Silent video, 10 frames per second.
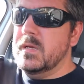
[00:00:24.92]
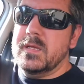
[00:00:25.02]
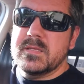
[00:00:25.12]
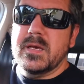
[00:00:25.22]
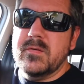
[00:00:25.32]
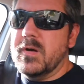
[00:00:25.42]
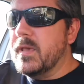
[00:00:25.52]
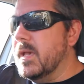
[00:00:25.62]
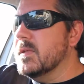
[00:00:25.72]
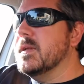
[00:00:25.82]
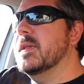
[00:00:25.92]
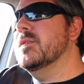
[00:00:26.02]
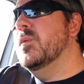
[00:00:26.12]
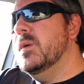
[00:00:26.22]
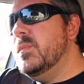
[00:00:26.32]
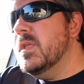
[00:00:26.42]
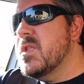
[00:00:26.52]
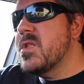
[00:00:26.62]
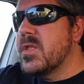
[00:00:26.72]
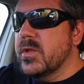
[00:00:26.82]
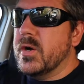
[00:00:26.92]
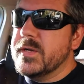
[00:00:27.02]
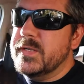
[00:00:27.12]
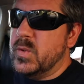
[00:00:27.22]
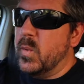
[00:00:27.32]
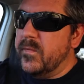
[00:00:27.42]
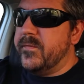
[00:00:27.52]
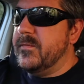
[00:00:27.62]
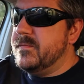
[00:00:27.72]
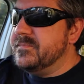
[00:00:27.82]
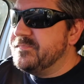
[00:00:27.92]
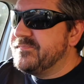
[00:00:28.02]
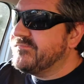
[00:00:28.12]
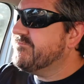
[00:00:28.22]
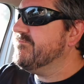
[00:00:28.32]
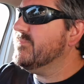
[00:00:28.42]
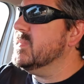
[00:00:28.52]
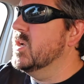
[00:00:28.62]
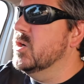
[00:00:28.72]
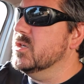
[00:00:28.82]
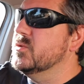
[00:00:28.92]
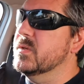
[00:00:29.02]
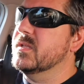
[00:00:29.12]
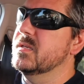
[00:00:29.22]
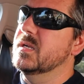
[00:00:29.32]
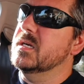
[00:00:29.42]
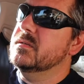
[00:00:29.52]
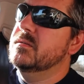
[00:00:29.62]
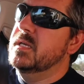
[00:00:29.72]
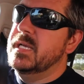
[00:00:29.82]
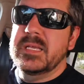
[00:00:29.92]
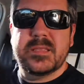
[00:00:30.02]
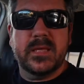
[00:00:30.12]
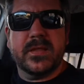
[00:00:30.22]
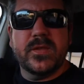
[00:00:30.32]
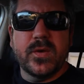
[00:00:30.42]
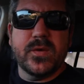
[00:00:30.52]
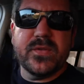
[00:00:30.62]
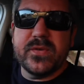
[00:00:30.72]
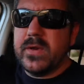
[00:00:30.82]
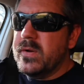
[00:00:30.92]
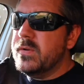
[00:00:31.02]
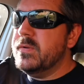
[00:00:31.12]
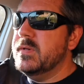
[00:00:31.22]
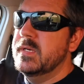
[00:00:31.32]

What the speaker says: inside Rocking is like when we started off, gosh, what's it now? 6 years ago.